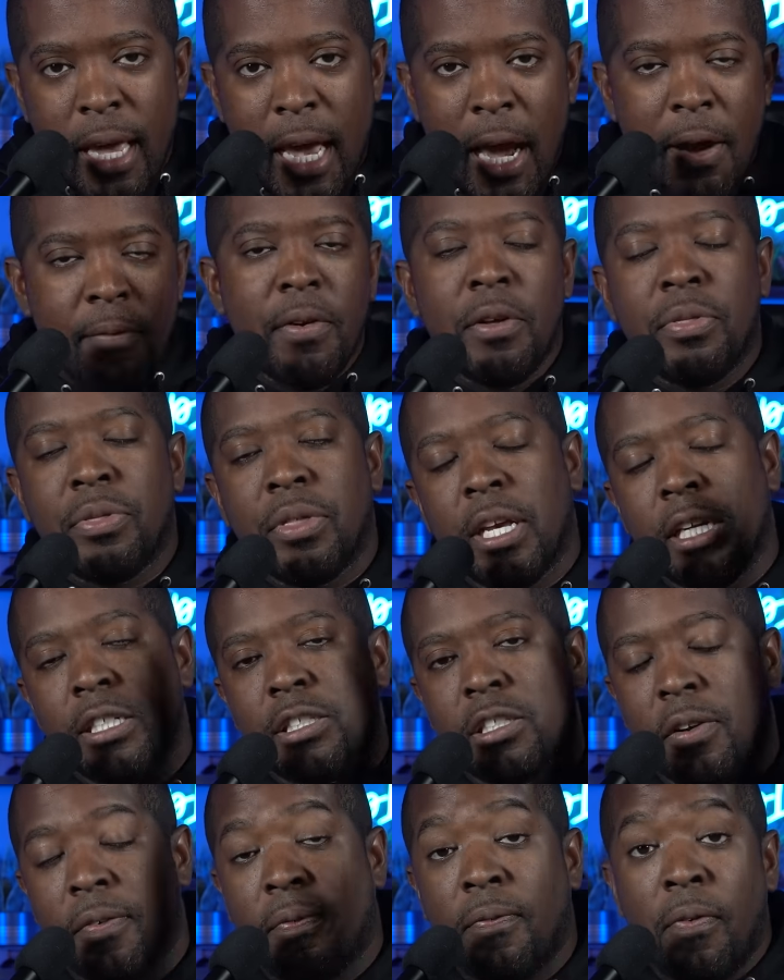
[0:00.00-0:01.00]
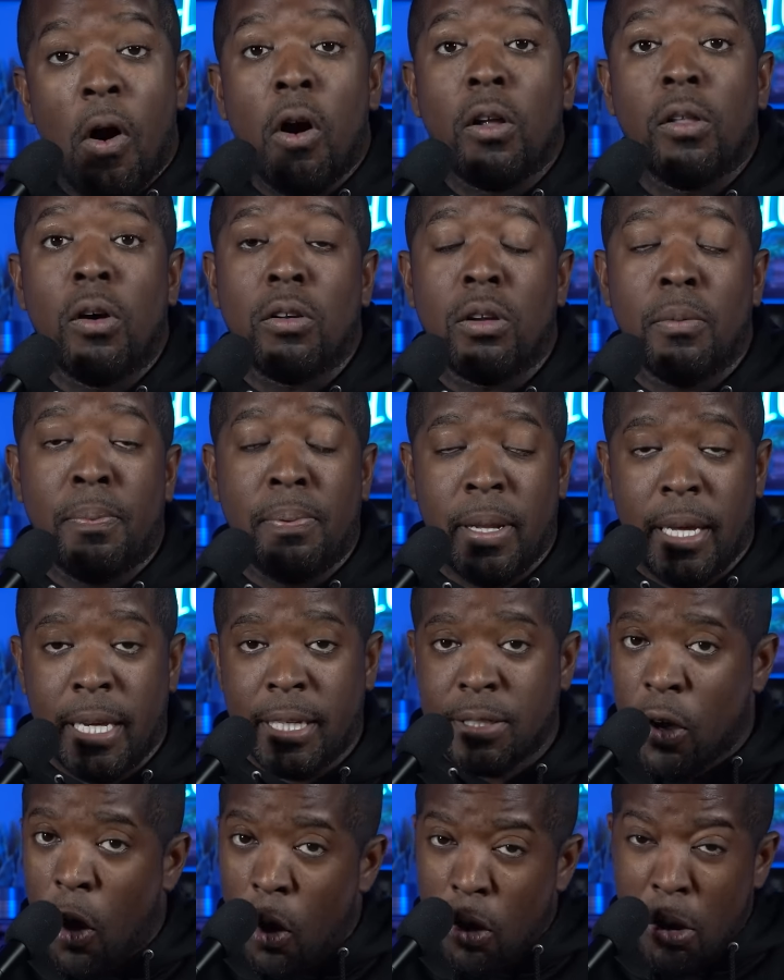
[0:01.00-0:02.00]
everything should fall on the
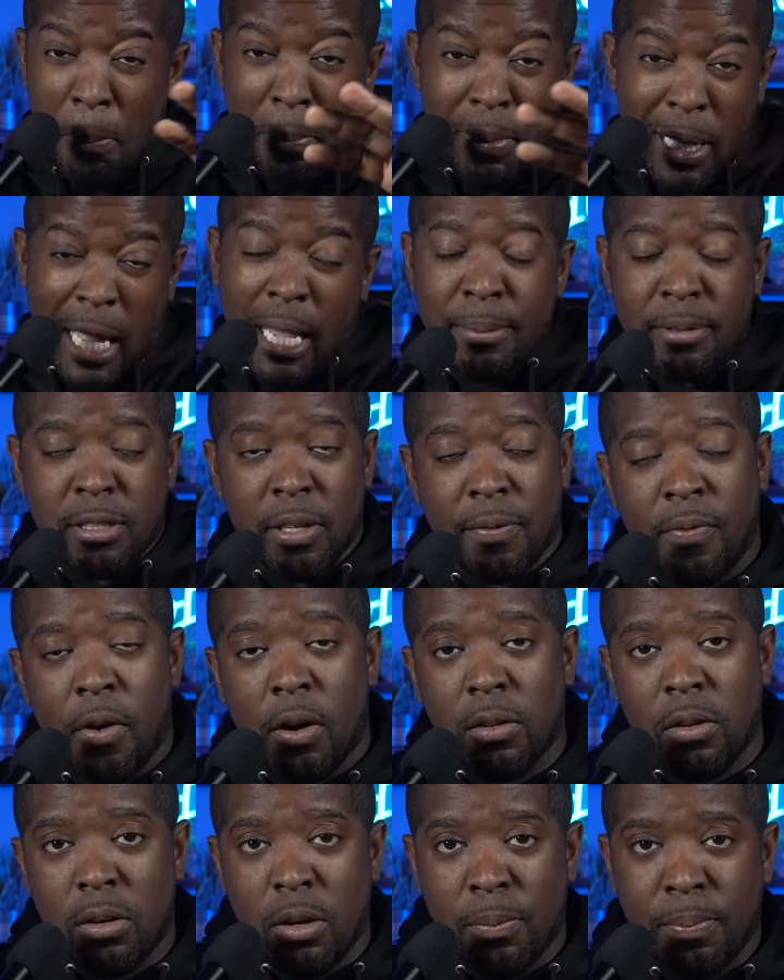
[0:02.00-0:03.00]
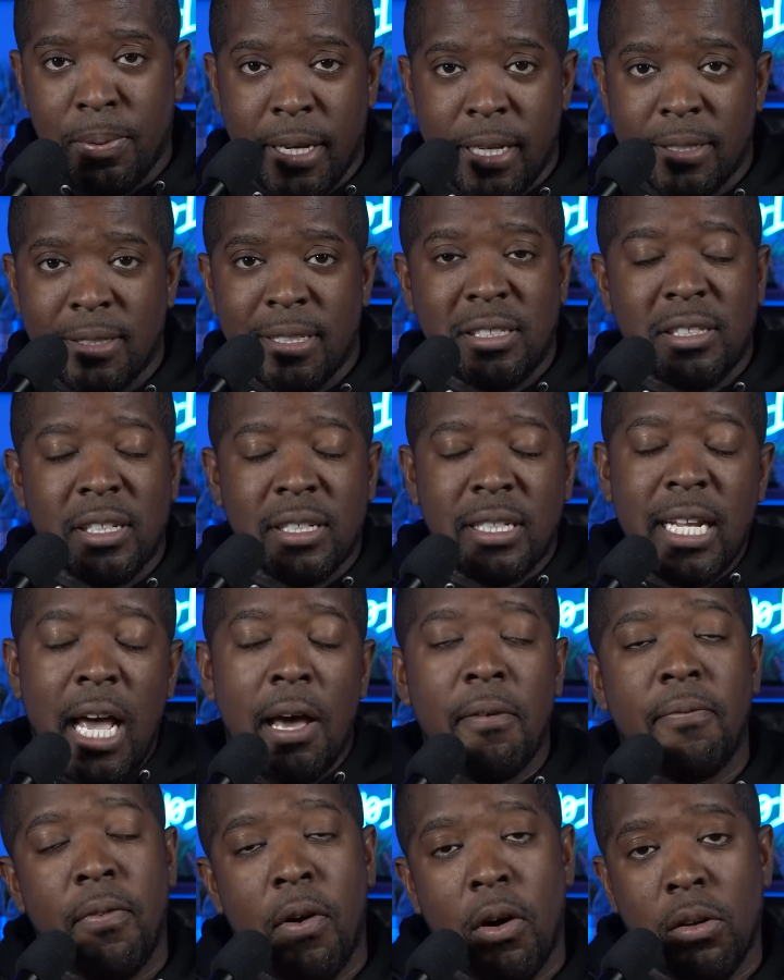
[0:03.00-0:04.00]
players. All the blame should fall on the players. It should
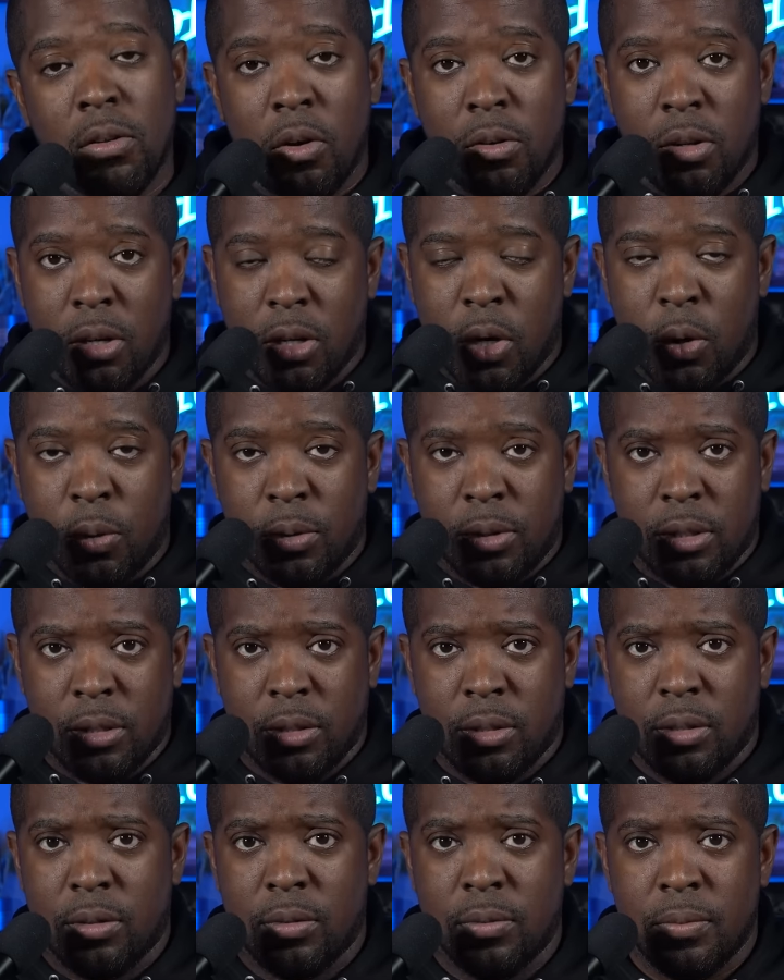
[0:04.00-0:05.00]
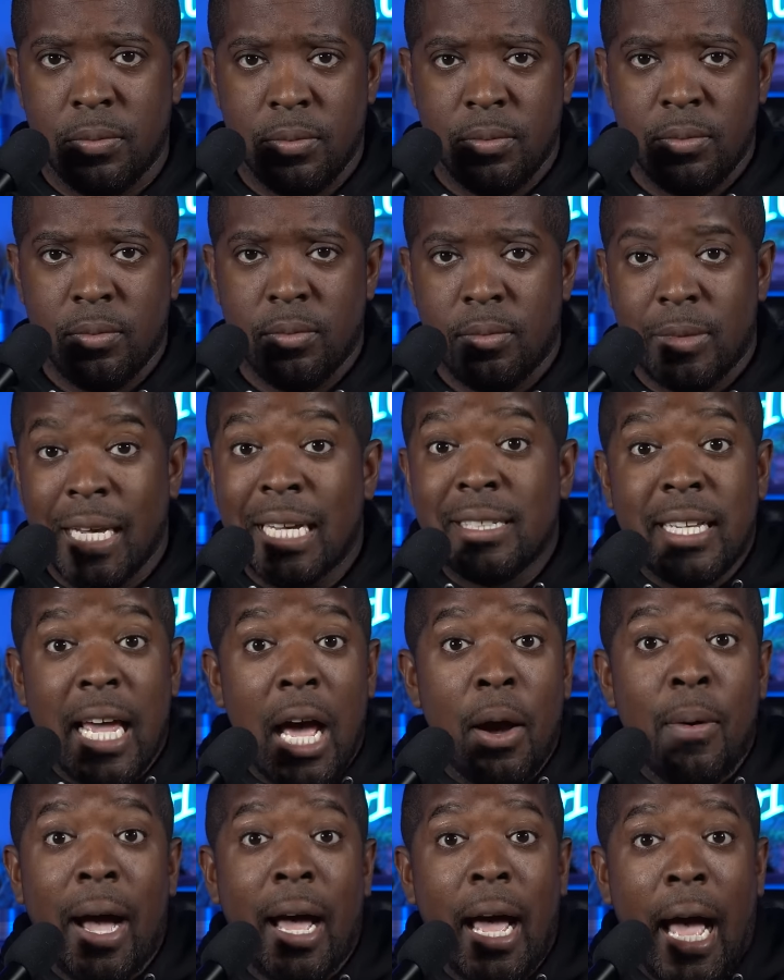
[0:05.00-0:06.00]
not fall on the coaches. That's
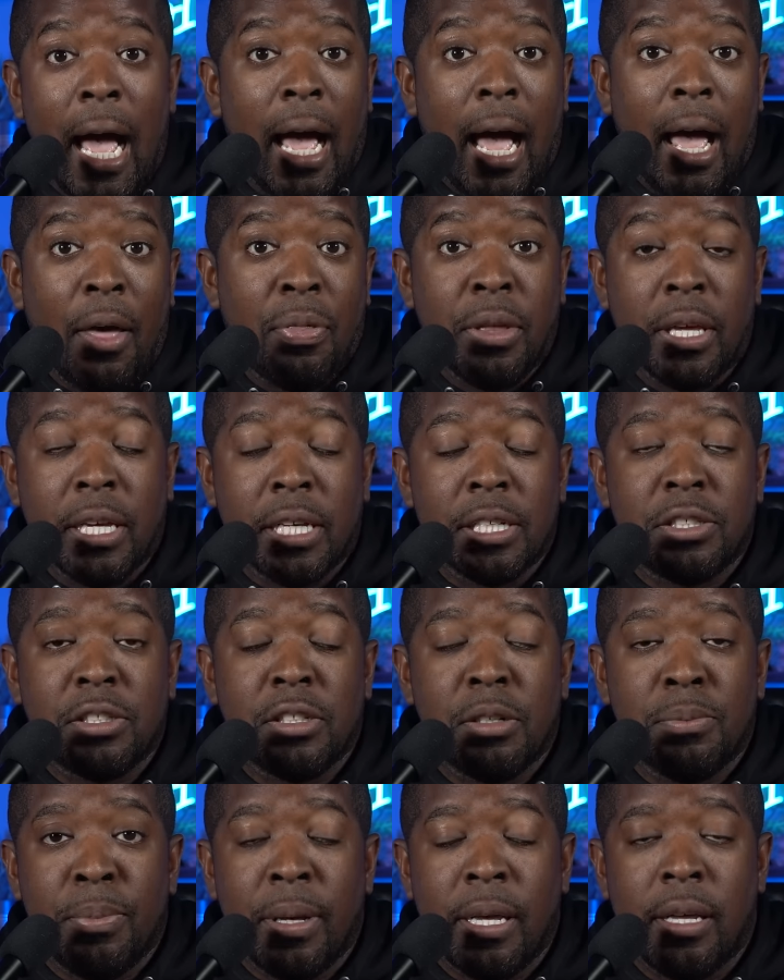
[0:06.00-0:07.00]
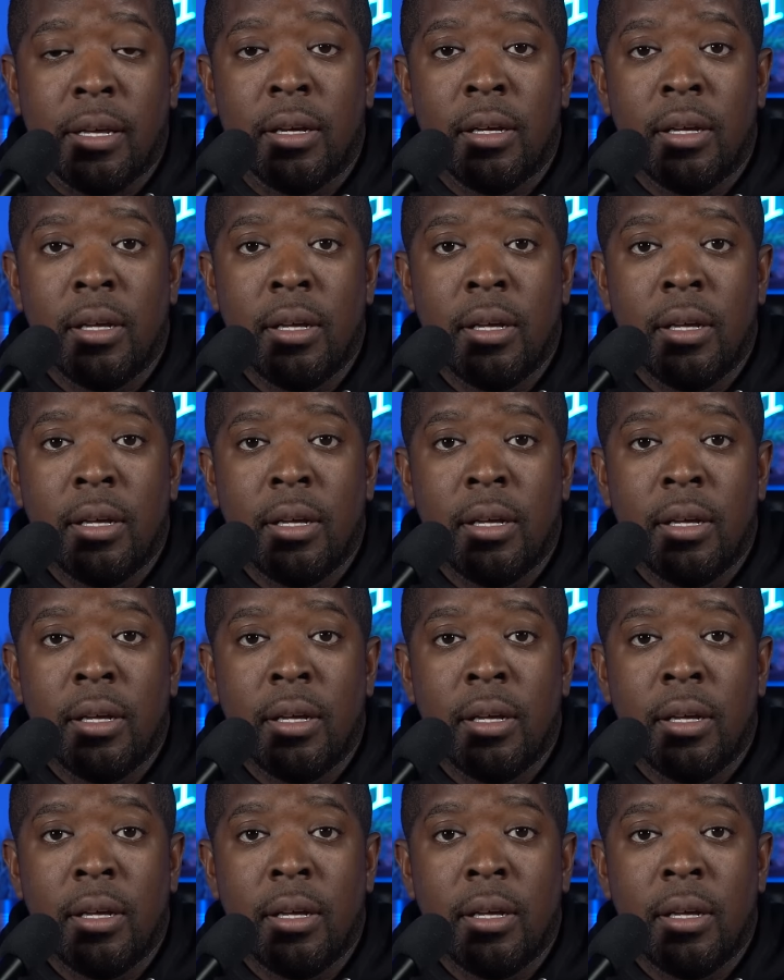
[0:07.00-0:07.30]
how I, I, I think it should be.